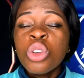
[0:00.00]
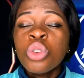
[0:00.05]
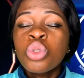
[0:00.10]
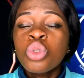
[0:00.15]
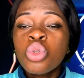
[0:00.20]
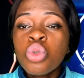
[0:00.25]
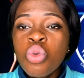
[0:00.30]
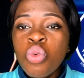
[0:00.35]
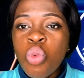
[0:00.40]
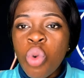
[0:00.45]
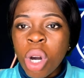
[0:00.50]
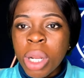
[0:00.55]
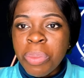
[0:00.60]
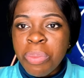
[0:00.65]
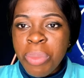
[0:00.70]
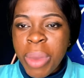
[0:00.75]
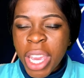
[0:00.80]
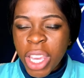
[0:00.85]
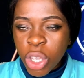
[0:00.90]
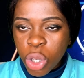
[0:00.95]
do what
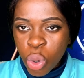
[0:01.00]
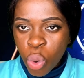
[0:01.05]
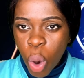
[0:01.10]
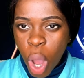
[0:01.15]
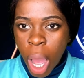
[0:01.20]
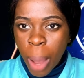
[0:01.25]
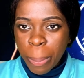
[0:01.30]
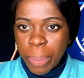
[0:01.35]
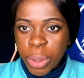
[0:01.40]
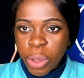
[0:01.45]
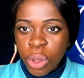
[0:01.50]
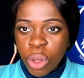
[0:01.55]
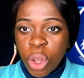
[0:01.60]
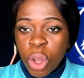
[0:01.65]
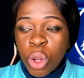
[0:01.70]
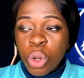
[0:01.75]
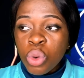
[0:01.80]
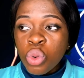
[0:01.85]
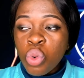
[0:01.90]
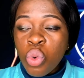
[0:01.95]
make you happy
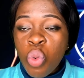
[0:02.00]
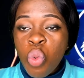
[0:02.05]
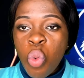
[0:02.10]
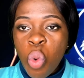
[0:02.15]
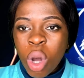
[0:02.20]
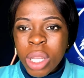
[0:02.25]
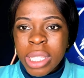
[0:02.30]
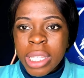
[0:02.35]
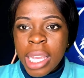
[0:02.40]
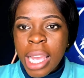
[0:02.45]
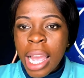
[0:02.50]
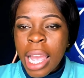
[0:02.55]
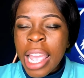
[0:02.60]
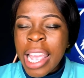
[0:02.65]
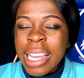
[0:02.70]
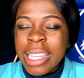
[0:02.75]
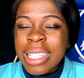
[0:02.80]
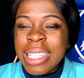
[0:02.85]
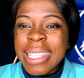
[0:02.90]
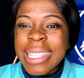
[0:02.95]
do what
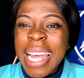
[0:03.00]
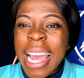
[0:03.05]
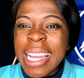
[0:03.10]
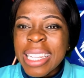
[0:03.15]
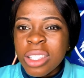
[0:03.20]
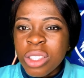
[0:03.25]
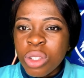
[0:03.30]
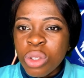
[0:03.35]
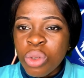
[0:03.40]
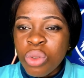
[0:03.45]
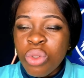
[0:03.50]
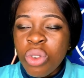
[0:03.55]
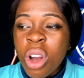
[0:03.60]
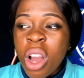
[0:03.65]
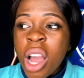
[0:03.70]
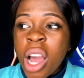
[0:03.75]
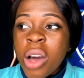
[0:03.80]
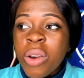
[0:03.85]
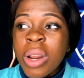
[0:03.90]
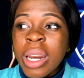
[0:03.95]
excites you
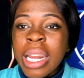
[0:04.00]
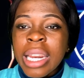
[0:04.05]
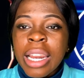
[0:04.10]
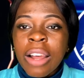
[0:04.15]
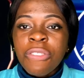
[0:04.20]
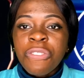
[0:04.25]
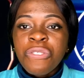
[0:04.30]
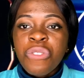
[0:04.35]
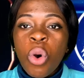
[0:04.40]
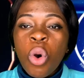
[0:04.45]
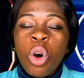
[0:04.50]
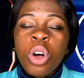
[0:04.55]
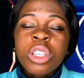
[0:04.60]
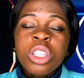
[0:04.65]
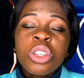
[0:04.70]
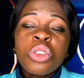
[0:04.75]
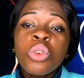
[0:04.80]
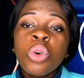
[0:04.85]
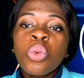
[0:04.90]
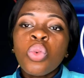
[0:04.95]
rather than
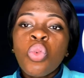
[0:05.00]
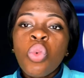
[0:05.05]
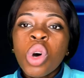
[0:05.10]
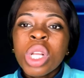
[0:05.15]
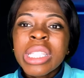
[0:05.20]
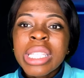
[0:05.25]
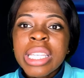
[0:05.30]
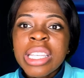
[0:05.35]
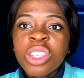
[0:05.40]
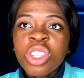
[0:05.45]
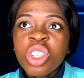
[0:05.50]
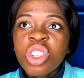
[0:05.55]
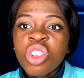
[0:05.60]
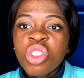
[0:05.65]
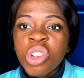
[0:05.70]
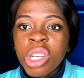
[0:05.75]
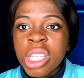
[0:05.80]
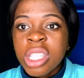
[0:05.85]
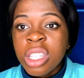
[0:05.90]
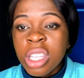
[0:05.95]
focusing on what is
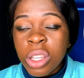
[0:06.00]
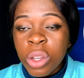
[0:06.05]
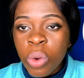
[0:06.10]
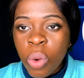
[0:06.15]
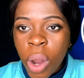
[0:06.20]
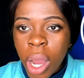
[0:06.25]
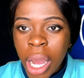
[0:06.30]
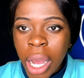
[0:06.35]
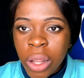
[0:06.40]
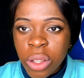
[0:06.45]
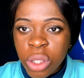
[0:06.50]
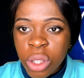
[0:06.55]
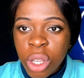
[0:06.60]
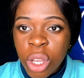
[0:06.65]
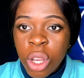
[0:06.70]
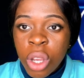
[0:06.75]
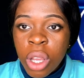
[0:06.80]
stressing you out